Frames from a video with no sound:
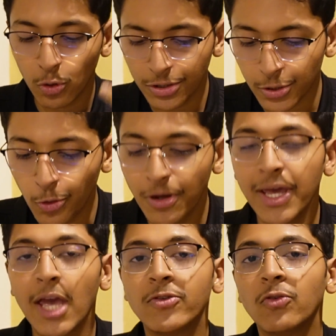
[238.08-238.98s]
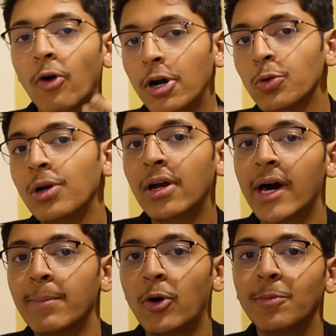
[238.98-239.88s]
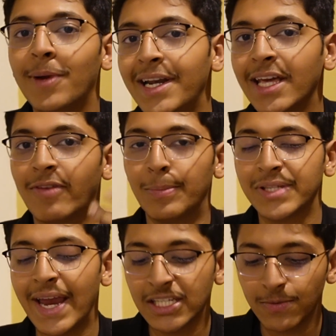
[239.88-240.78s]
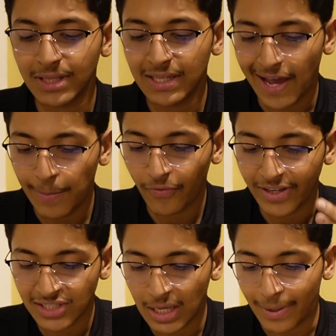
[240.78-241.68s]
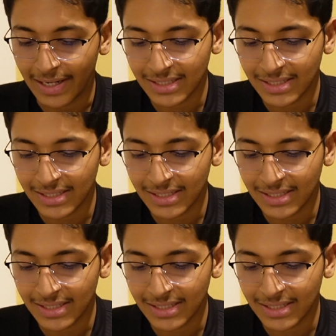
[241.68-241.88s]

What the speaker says: go through if you want to learn about building websites with the help of HTML and